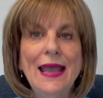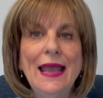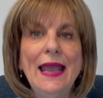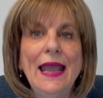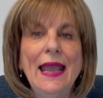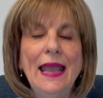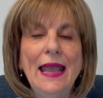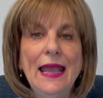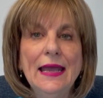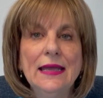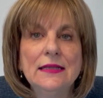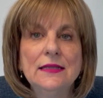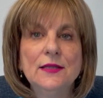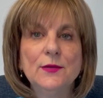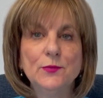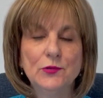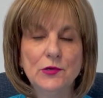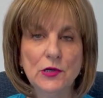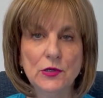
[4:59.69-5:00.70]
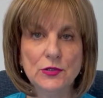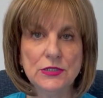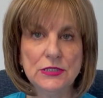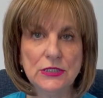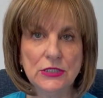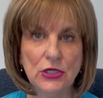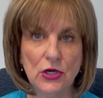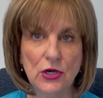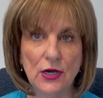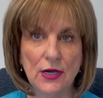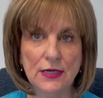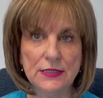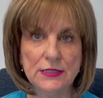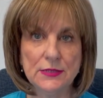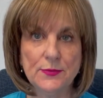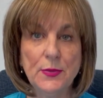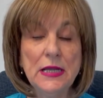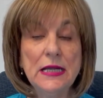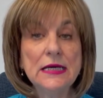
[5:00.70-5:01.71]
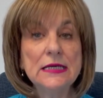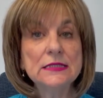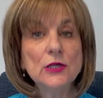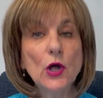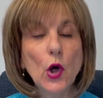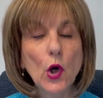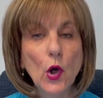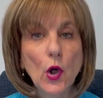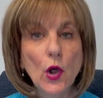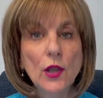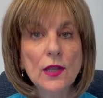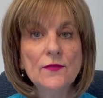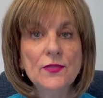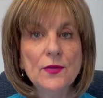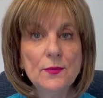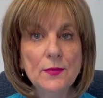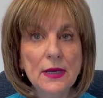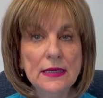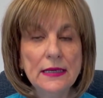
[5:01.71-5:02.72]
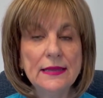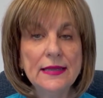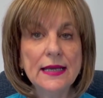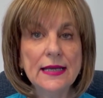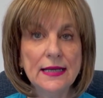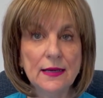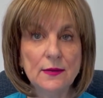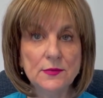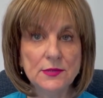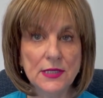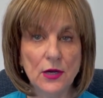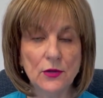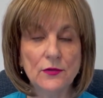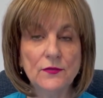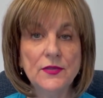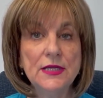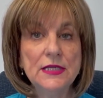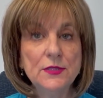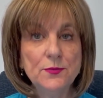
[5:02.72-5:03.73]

and the pros and cons, because all of the money that comes out of these